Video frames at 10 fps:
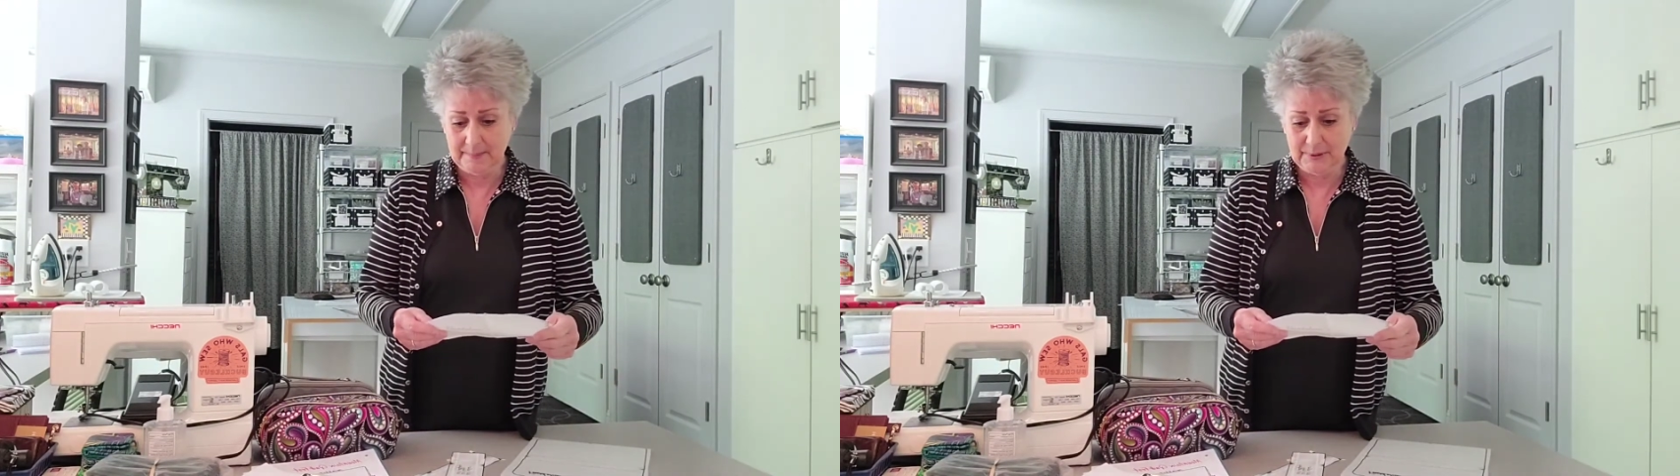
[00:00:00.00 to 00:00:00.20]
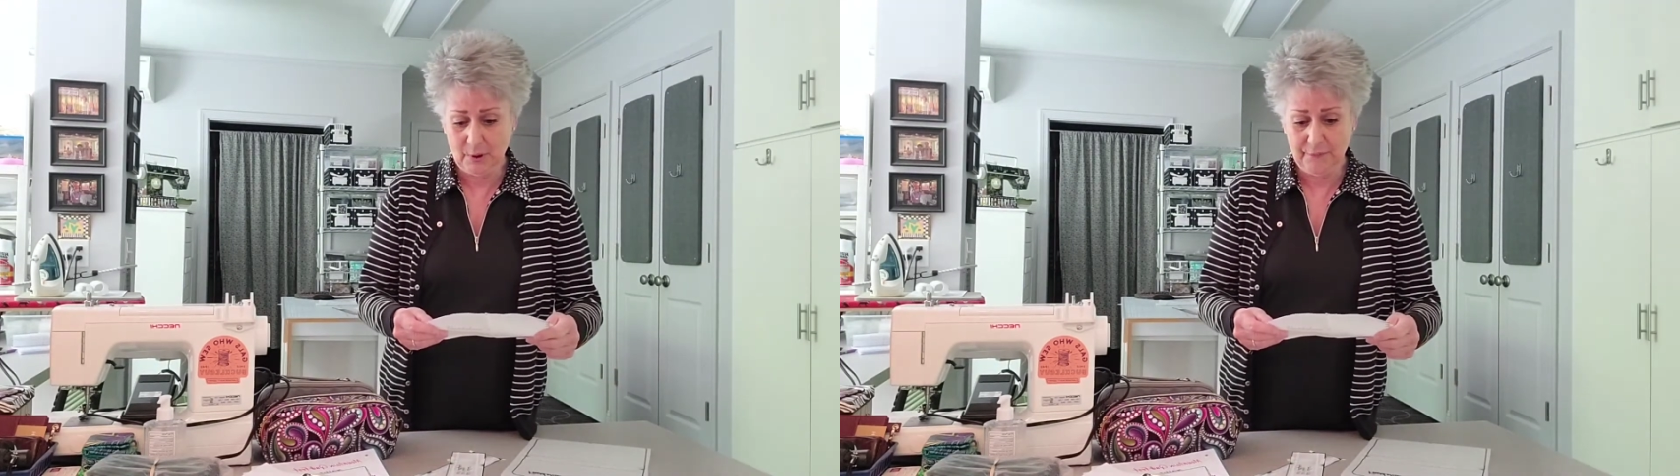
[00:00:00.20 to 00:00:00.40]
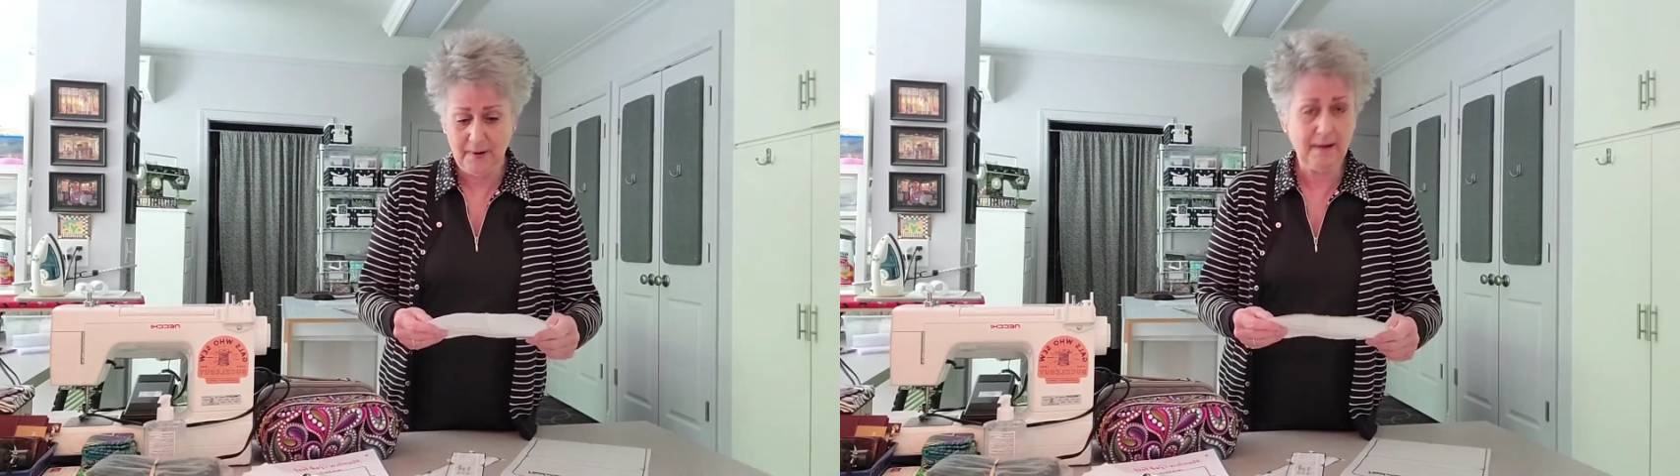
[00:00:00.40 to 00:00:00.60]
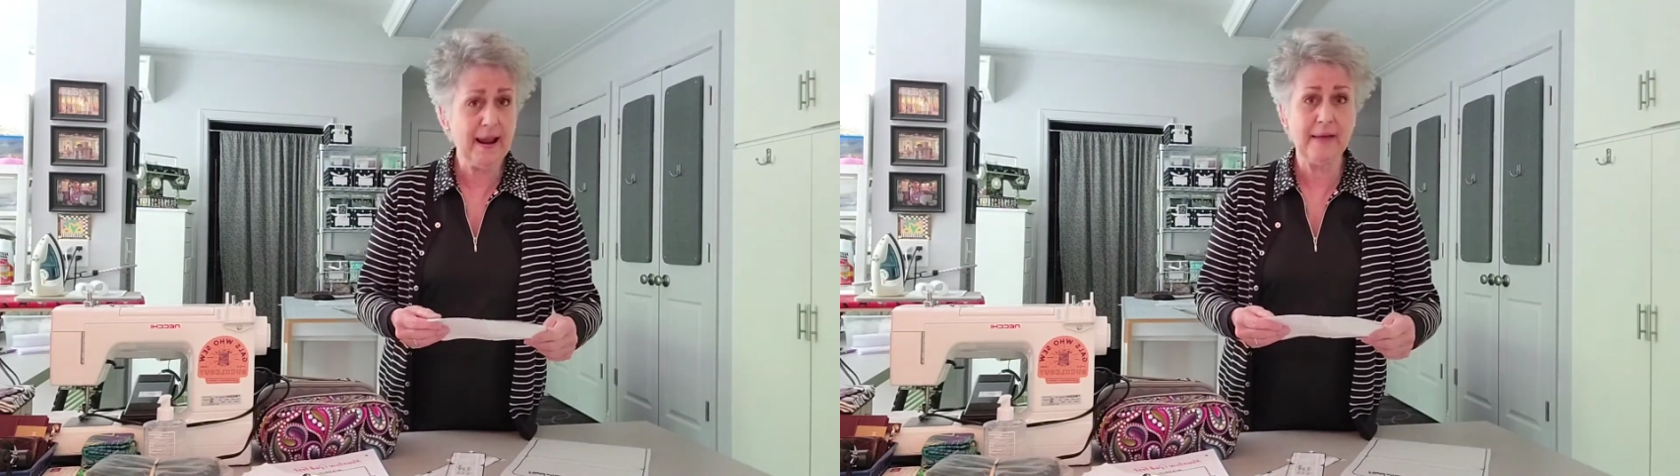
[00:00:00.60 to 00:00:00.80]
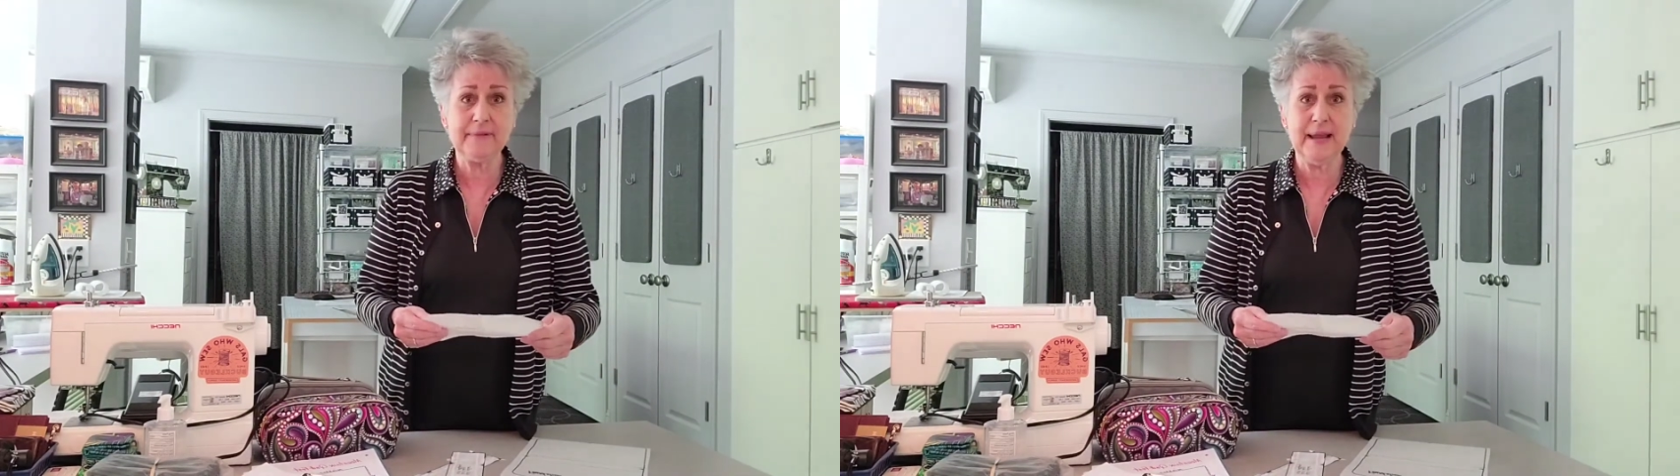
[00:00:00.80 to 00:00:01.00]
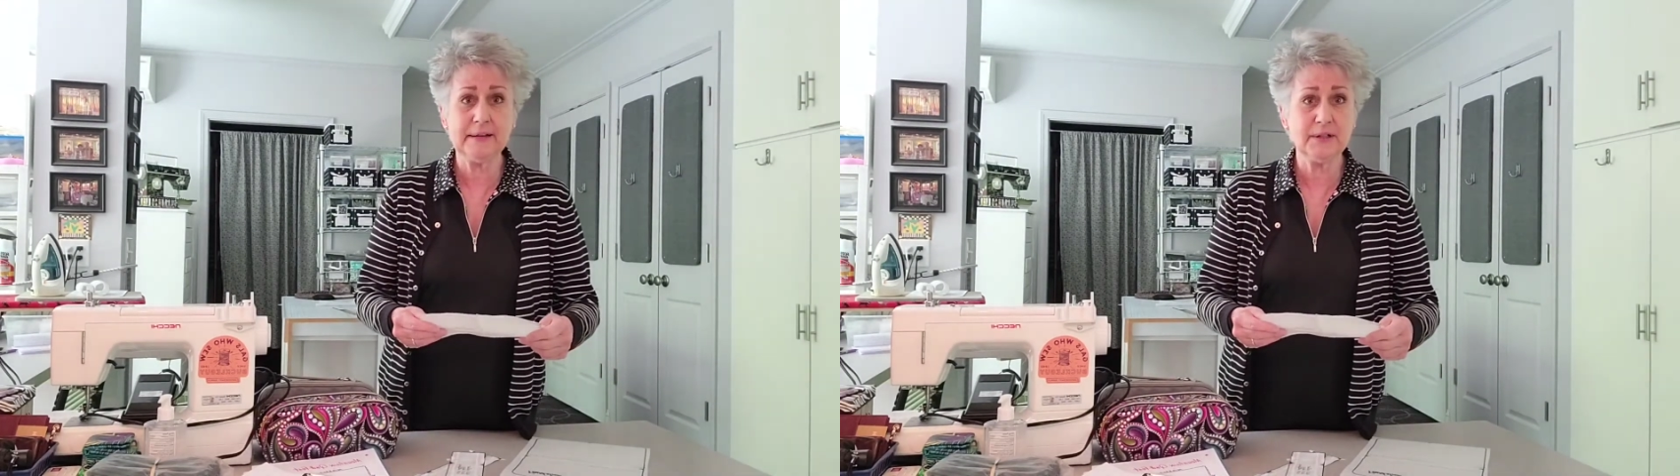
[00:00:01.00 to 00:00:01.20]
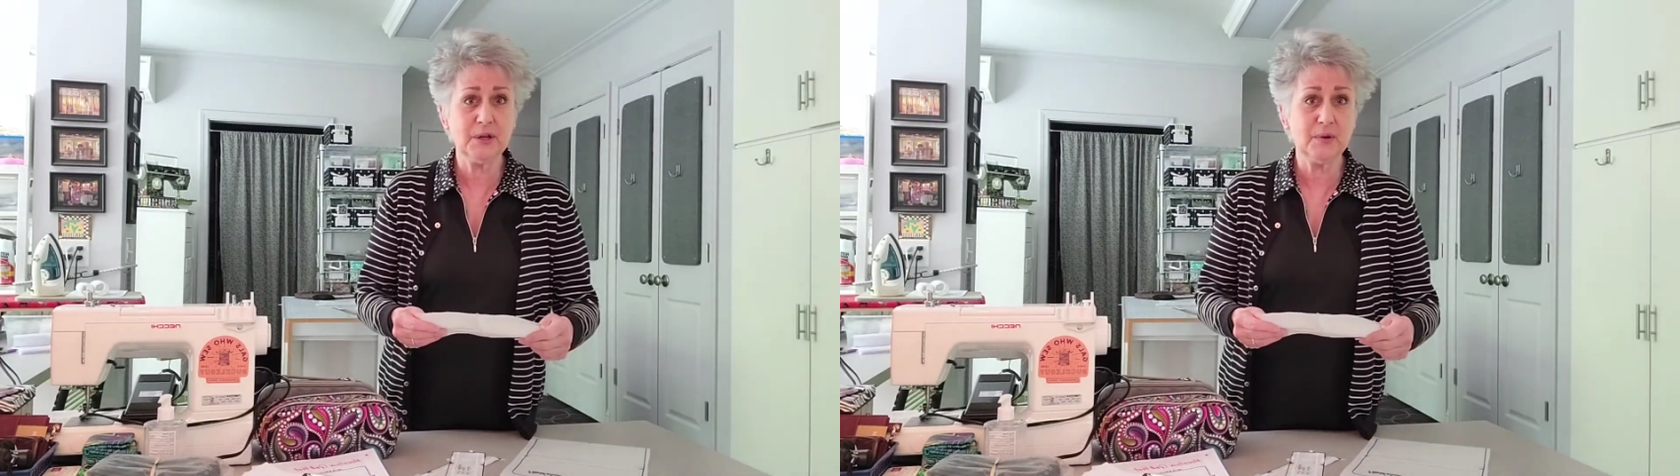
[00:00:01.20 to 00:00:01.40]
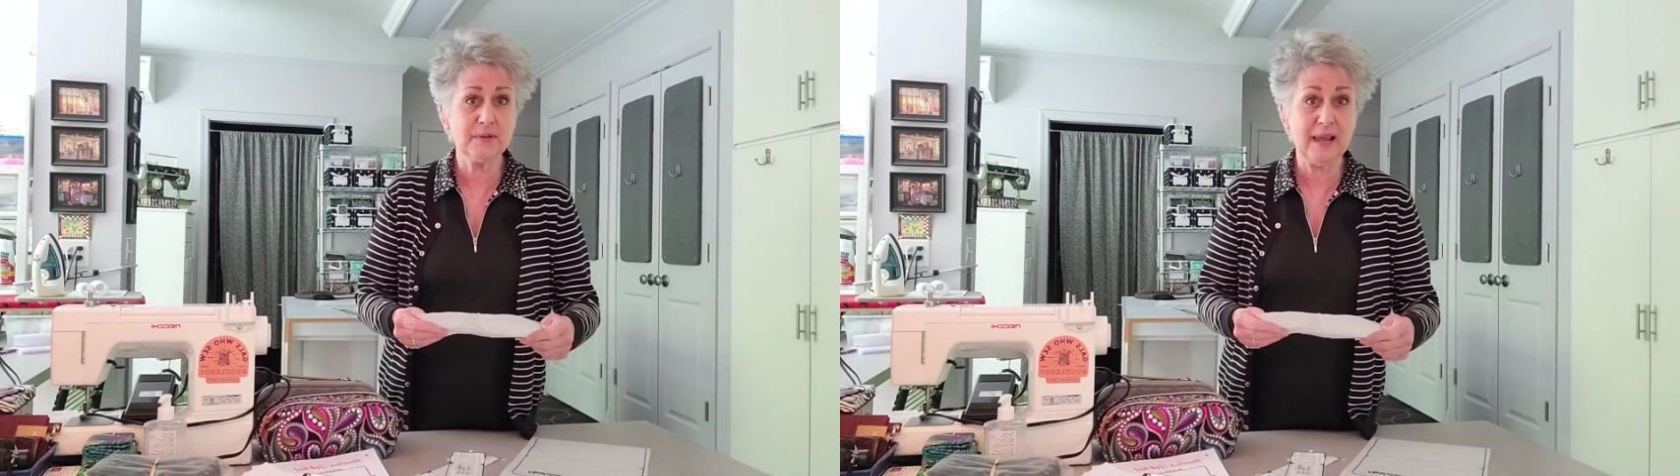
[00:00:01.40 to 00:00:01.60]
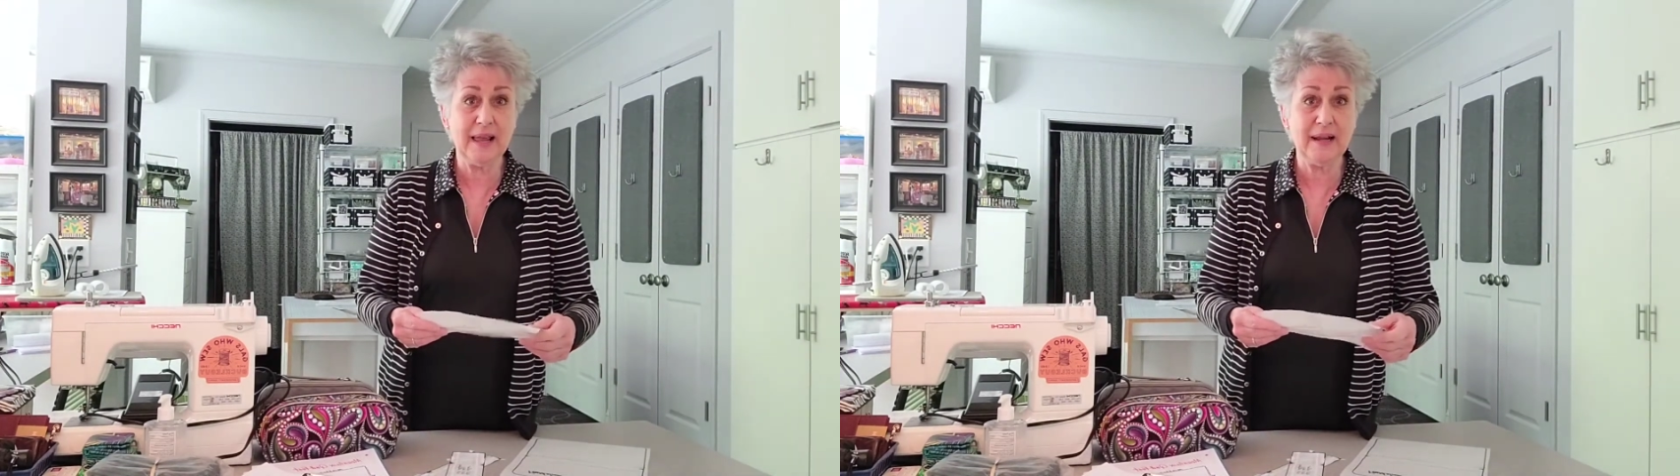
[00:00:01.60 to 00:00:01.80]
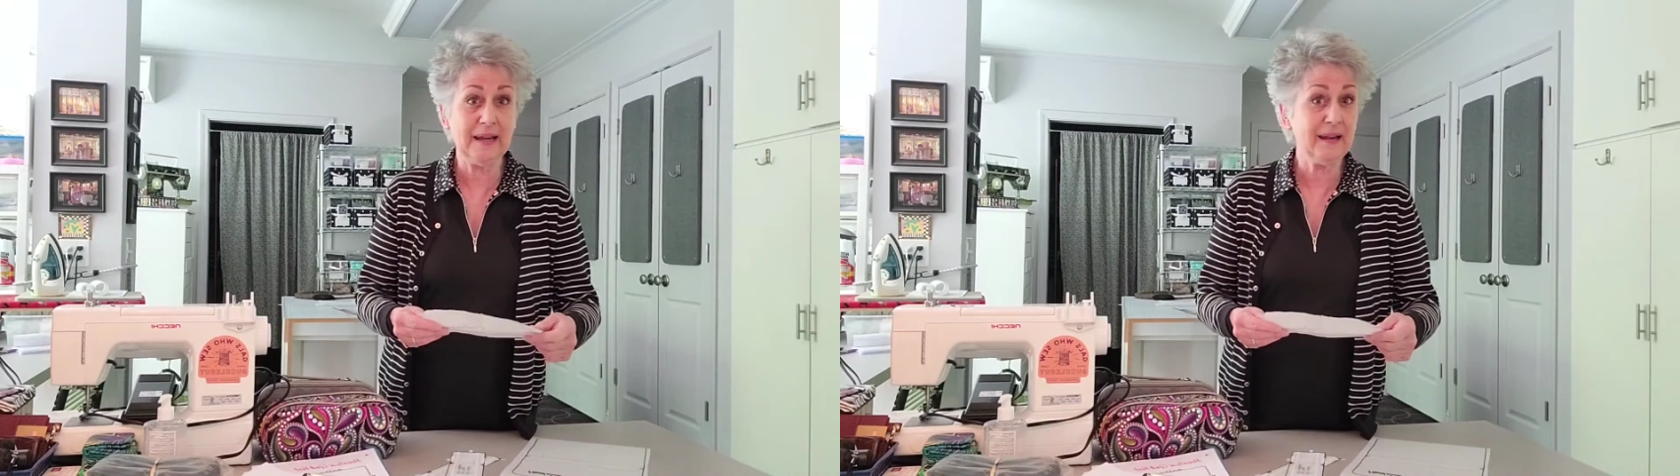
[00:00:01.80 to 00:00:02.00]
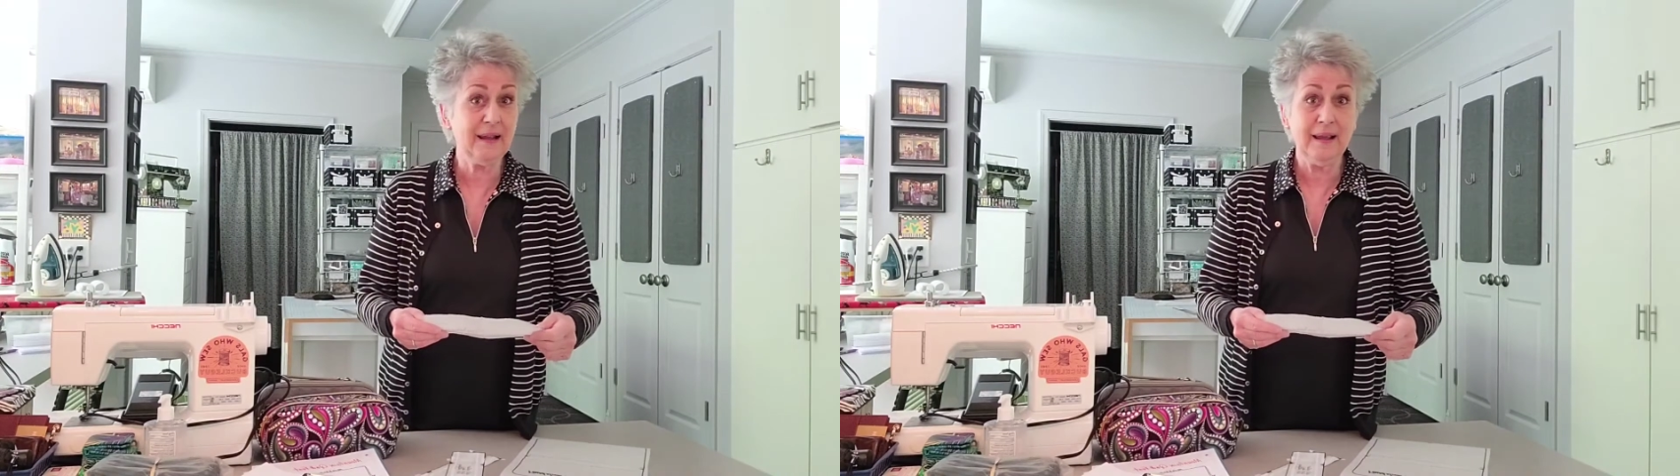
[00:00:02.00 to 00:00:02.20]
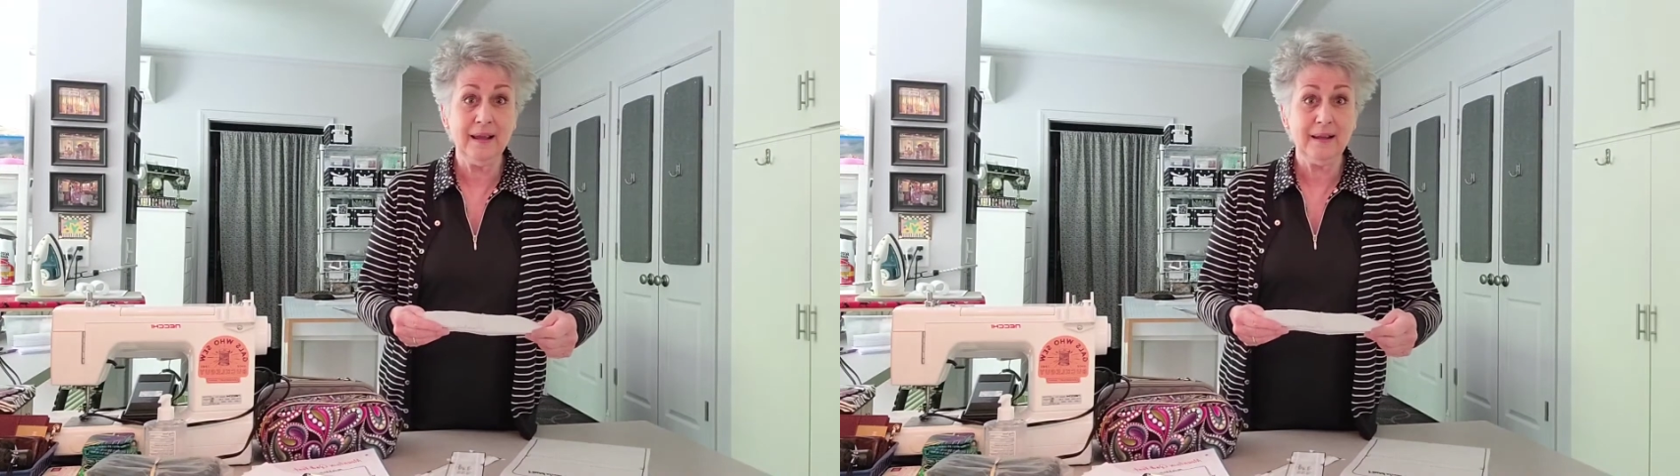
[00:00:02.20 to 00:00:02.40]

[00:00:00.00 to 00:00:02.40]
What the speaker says: So far, I haven't had to use any